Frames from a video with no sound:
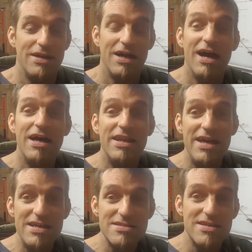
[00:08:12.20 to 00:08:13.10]
And
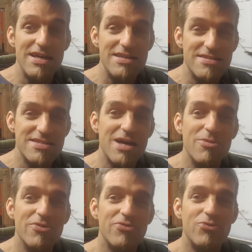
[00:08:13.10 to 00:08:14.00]
here's some
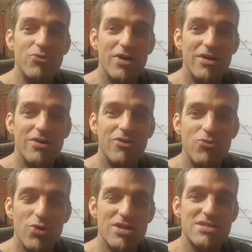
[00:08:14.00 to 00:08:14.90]
of
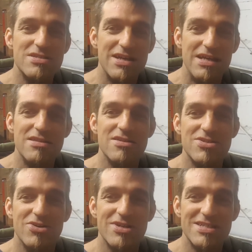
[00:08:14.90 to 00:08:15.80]
what is in the
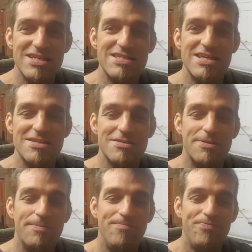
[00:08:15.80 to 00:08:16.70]
song. It says this:
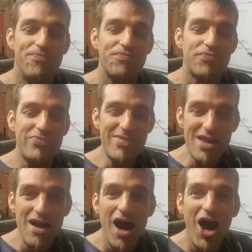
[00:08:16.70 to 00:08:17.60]

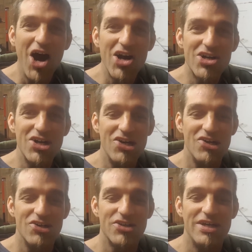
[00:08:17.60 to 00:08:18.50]
Our
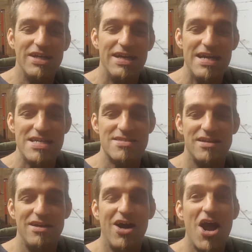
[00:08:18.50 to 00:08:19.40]
God is the
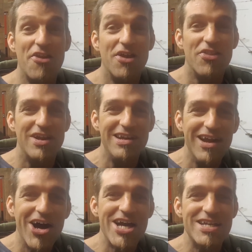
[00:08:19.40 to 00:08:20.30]

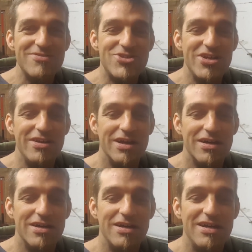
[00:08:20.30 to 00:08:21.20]
Lion of
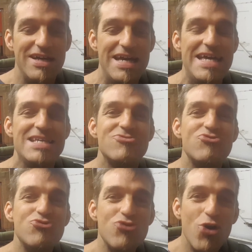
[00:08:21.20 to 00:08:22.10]
Judah. He is
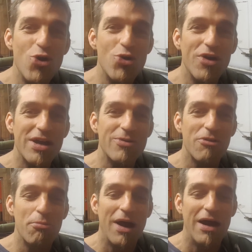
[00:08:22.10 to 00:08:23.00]
roaring
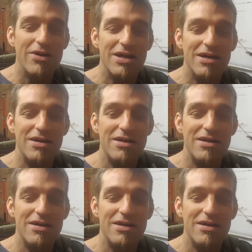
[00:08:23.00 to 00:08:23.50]
with power